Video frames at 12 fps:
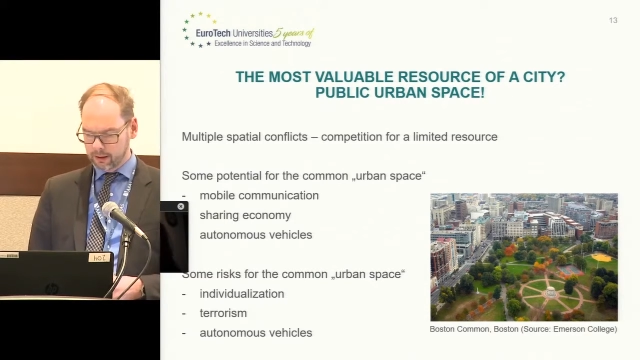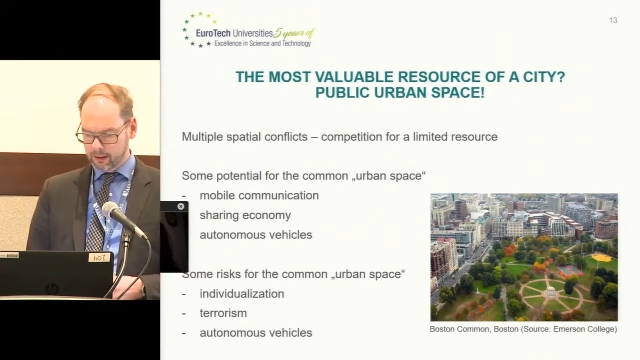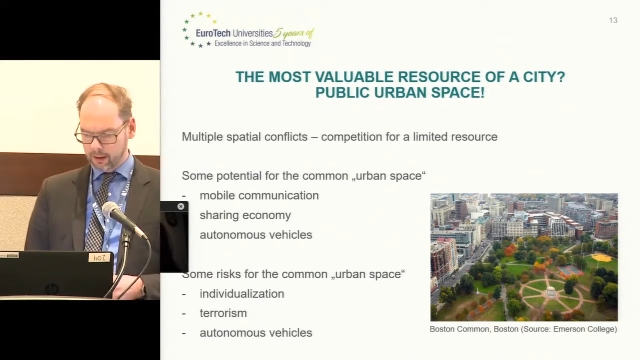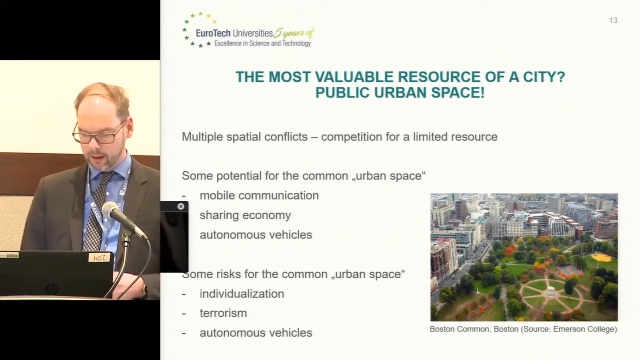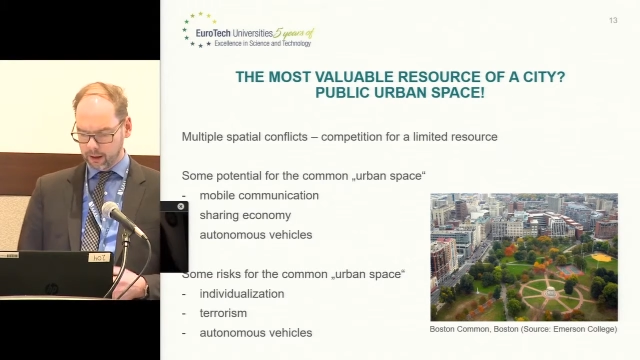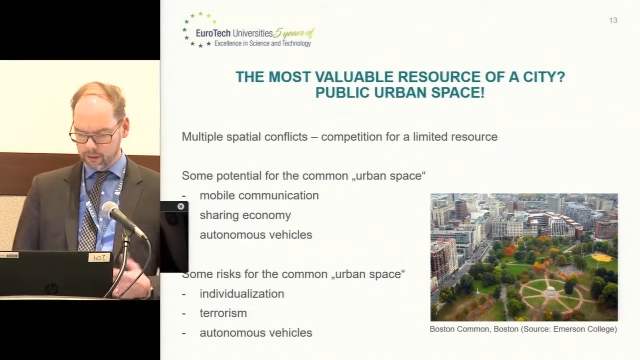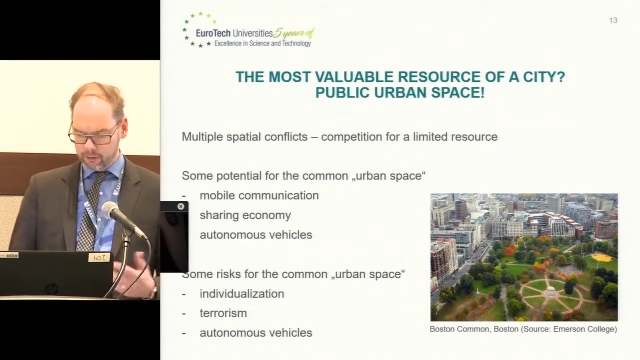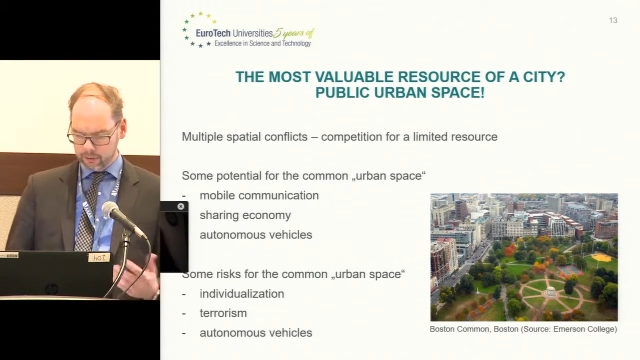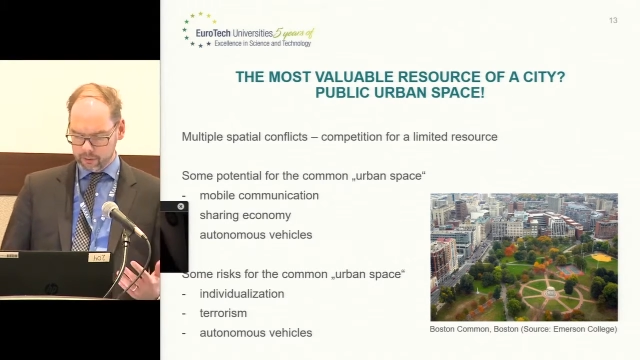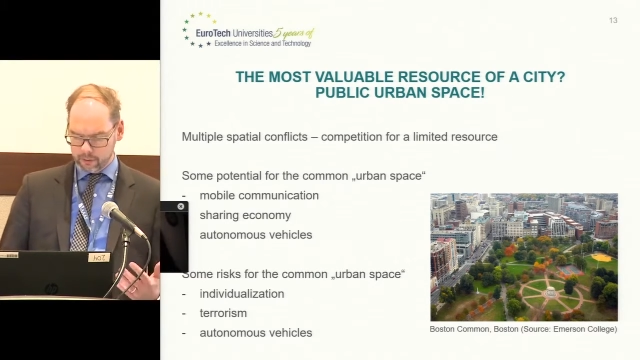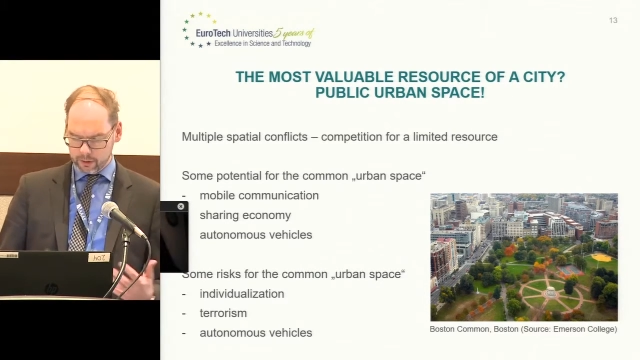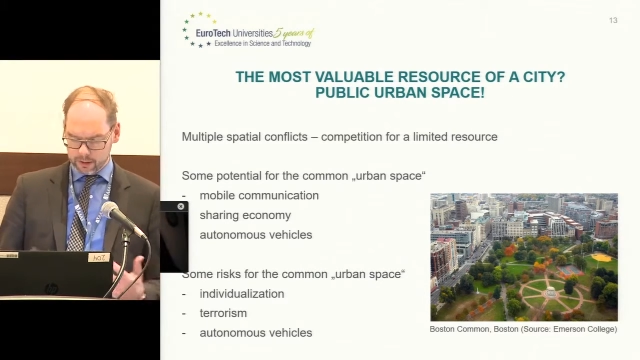How
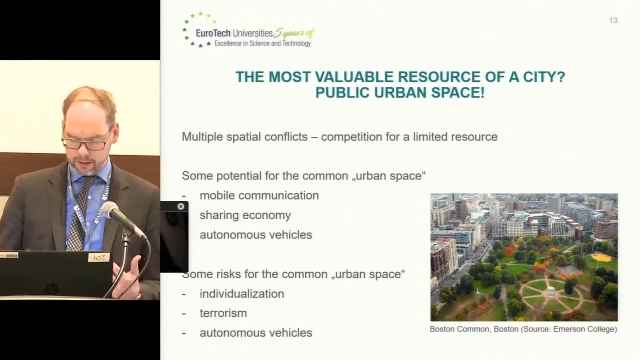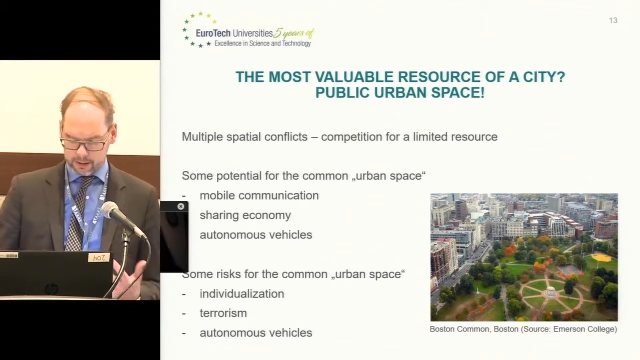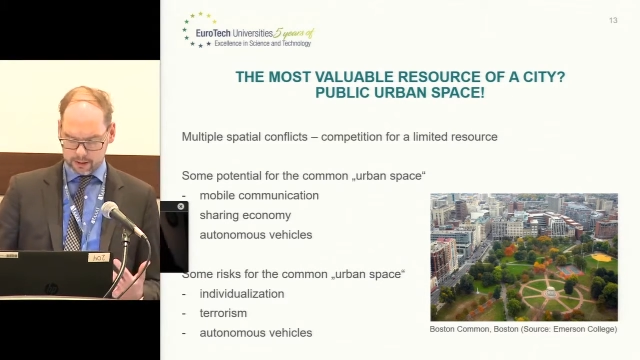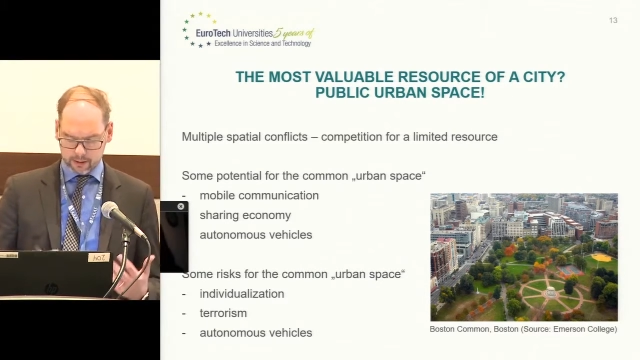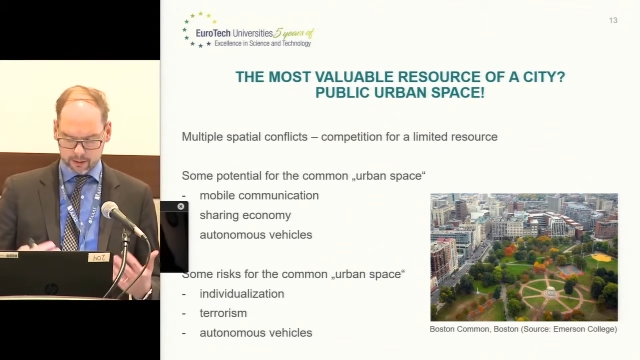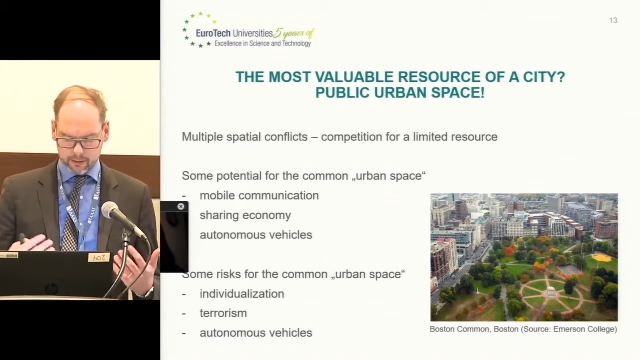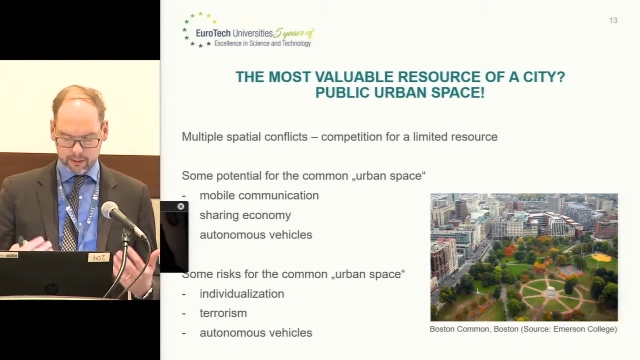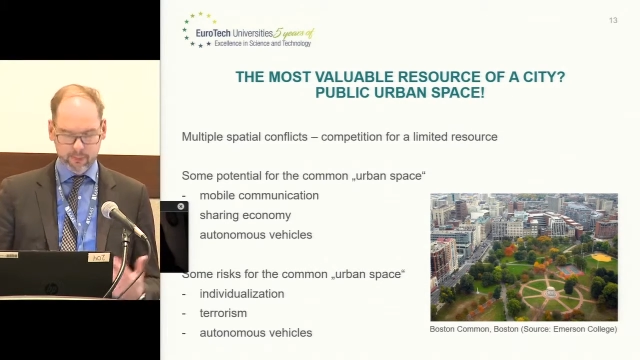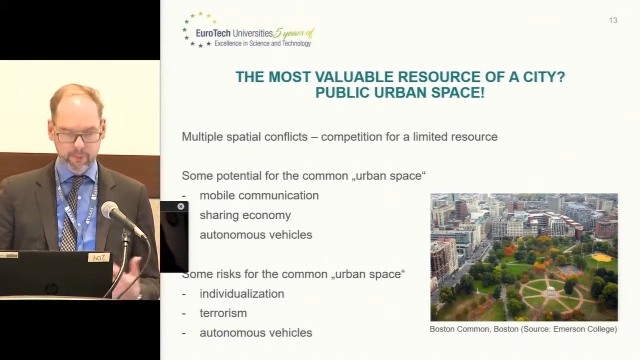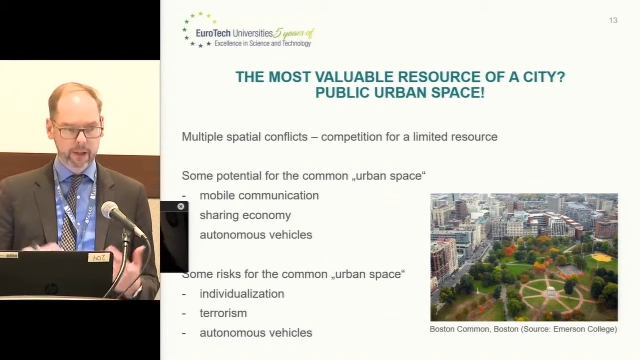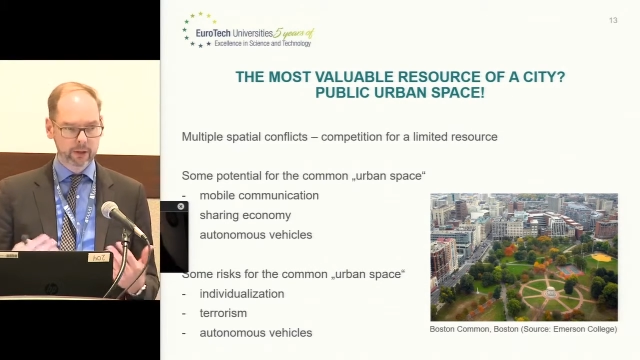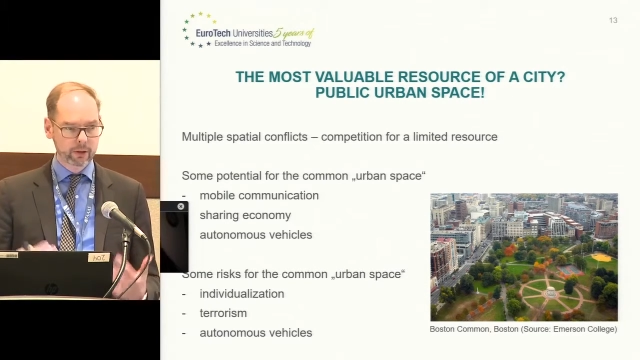do these
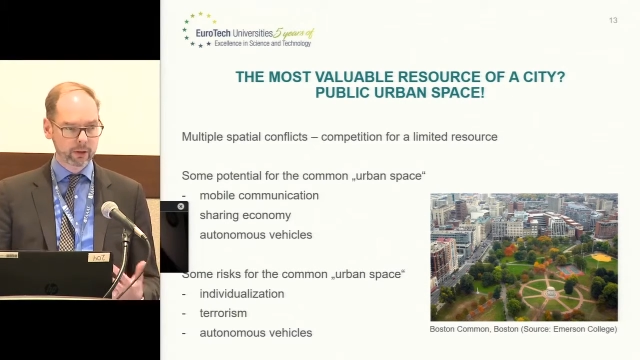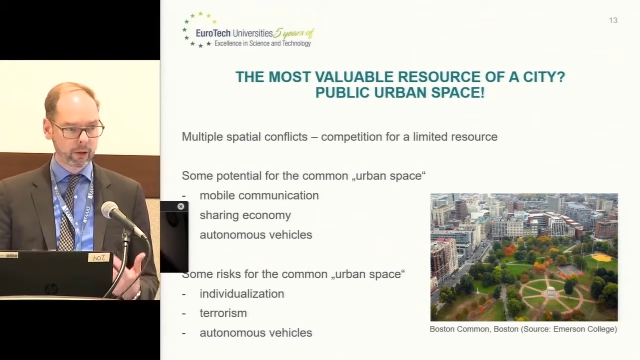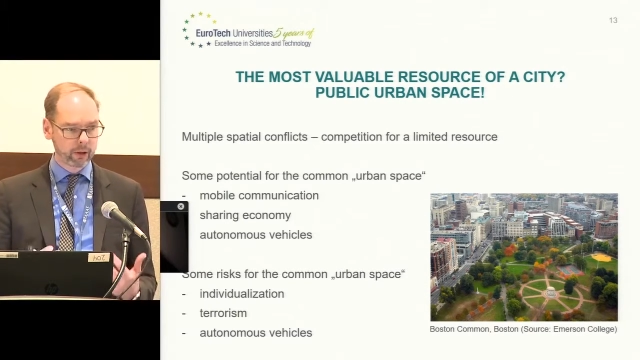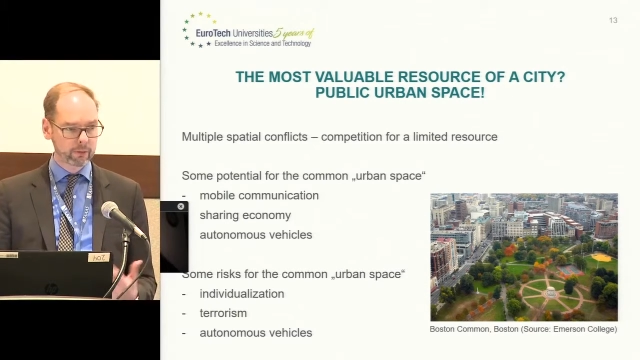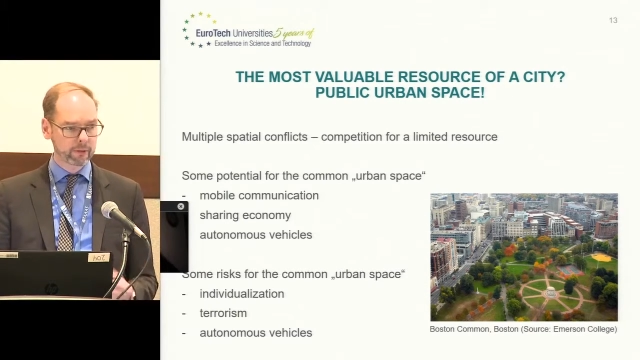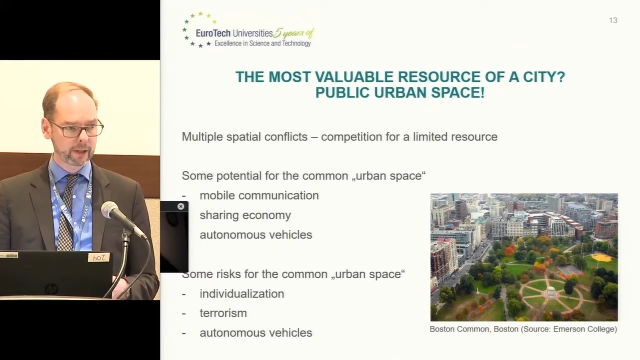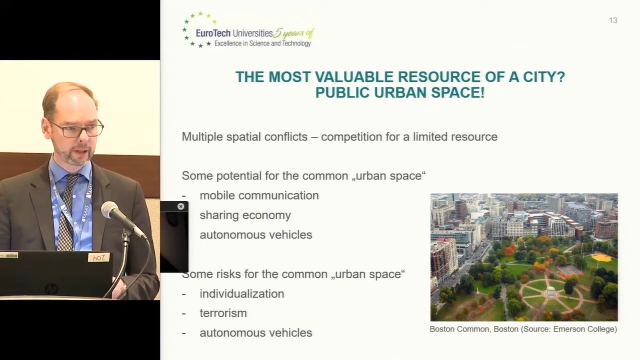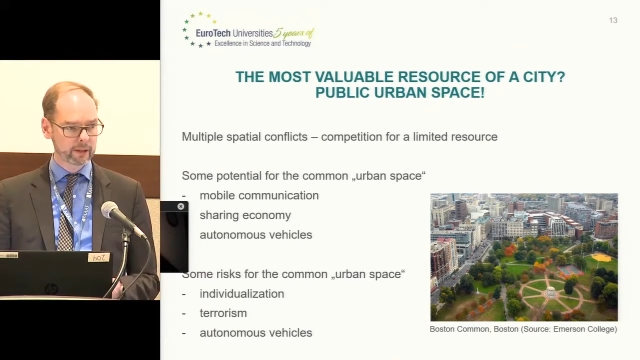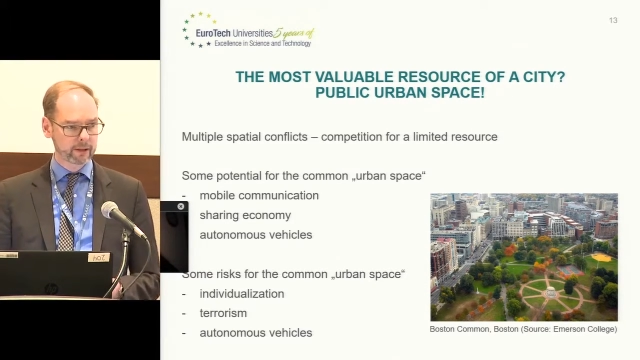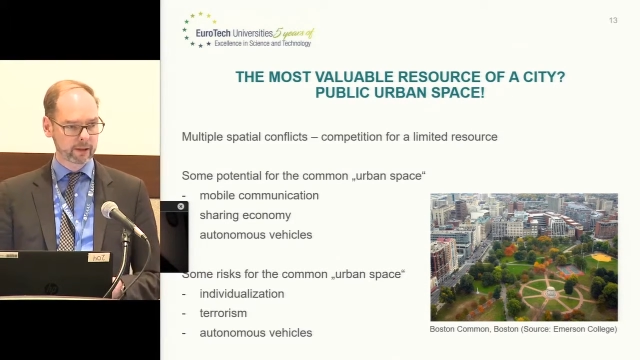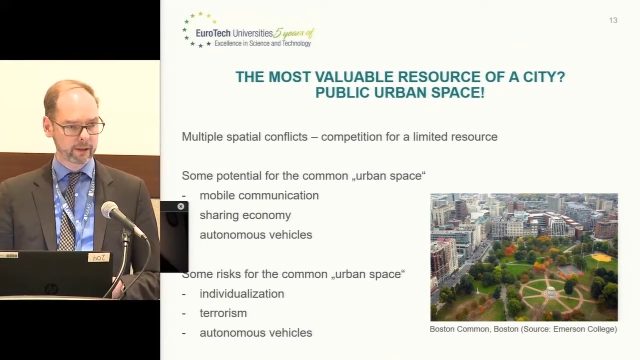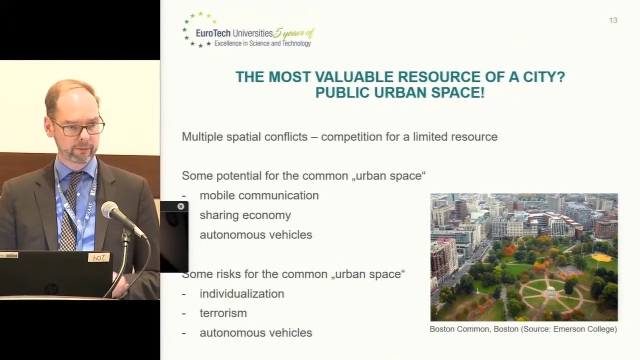spatial conflicts
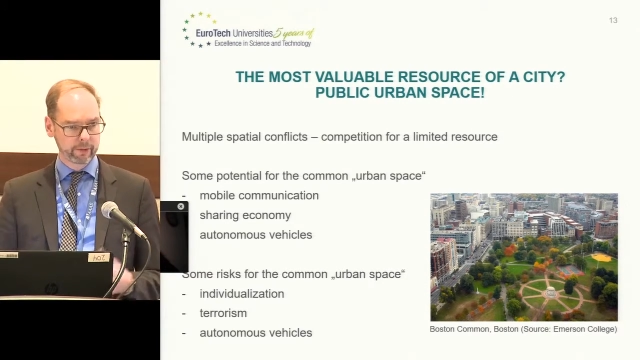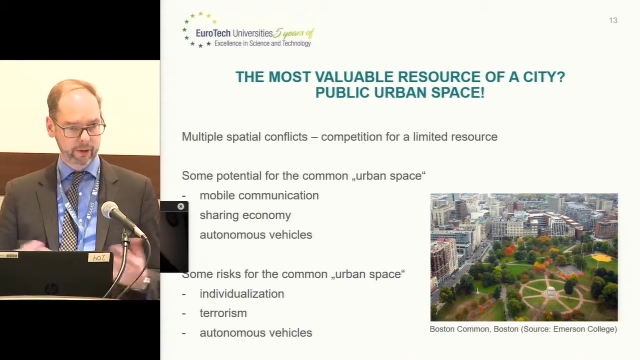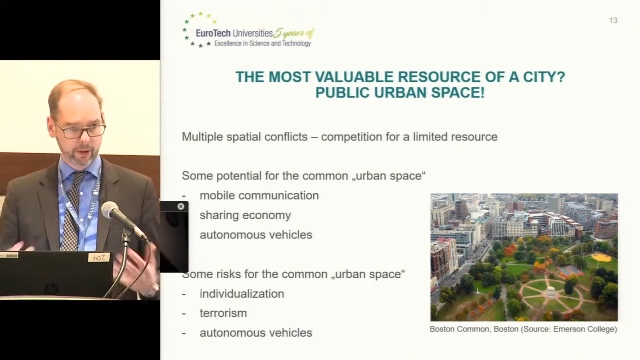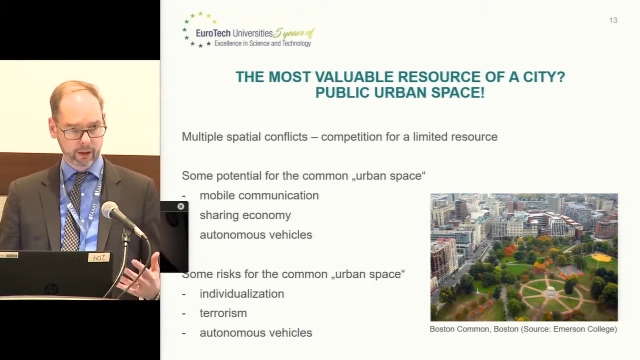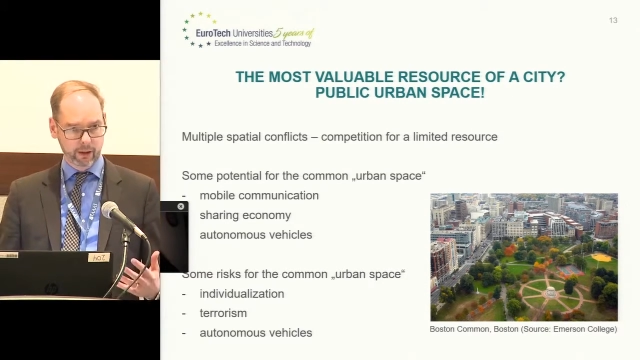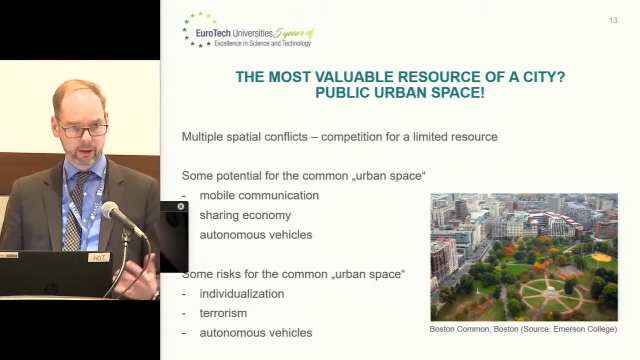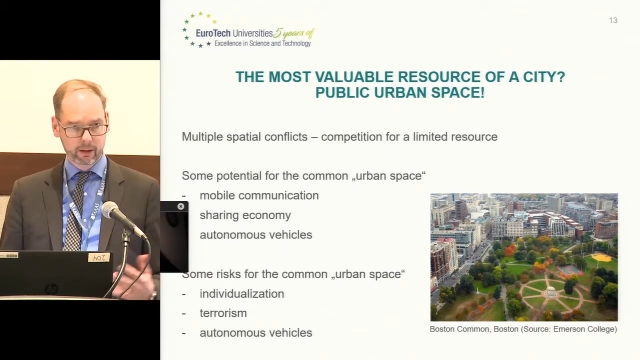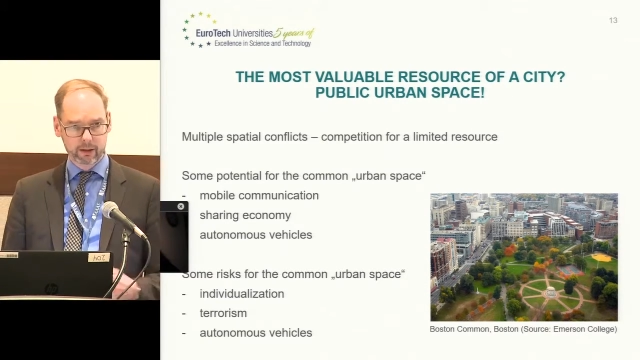that are very hard,